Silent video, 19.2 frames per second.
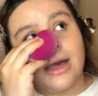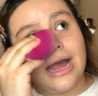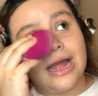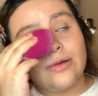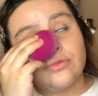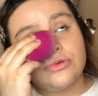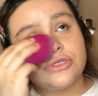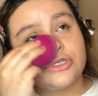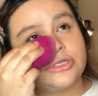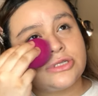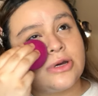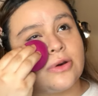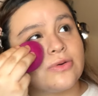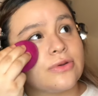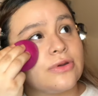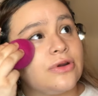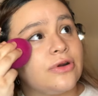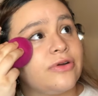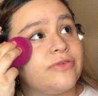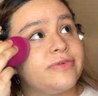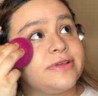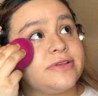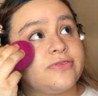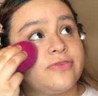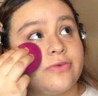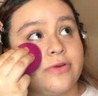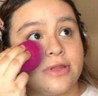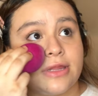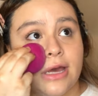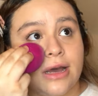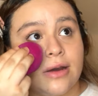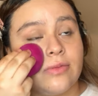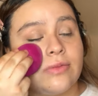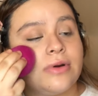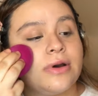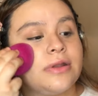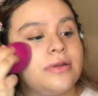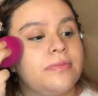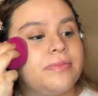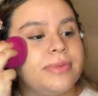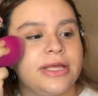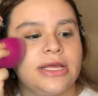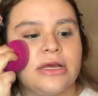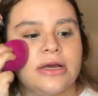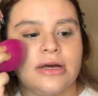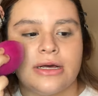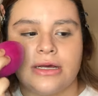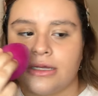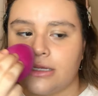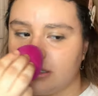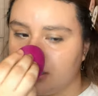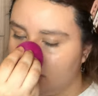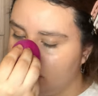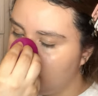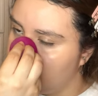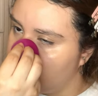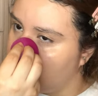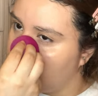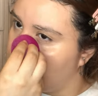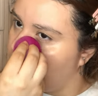I was so nervous for that one because